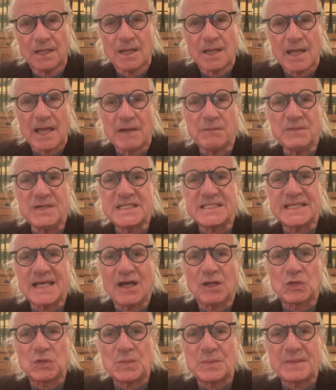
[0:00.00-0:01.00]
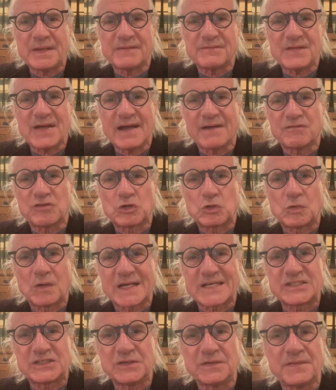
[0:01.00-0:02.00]
And we seldom, if ever,
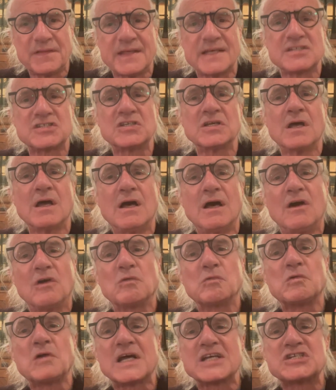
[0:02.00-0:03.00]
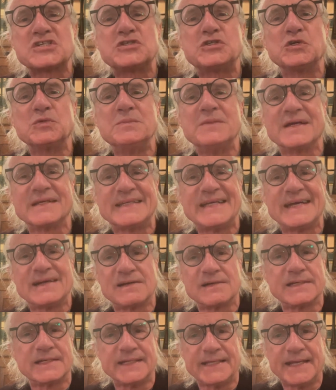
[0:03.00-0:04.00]
question this rush to
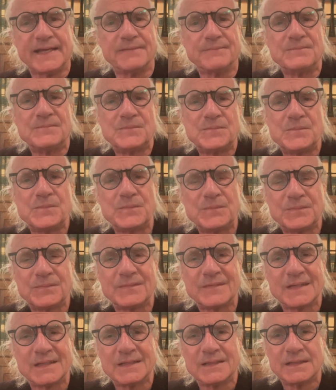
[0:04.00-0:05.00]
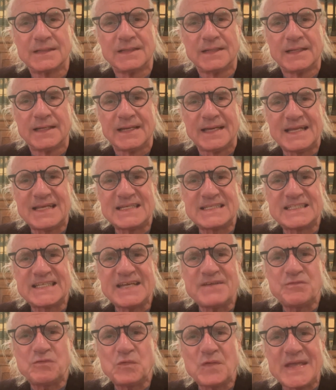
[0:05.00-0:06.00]
modernity. It is as
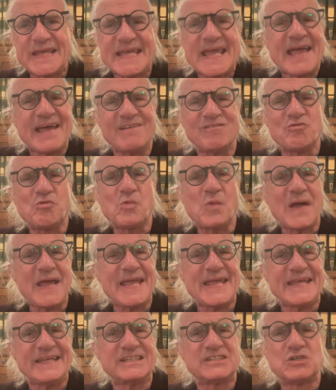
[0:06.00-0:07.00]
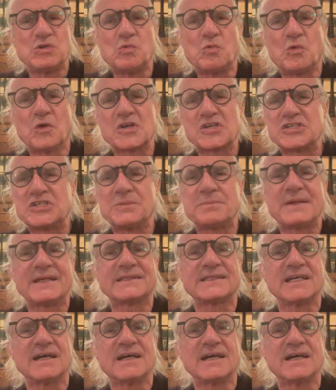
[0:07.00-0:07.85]
if we can't wait to worship at the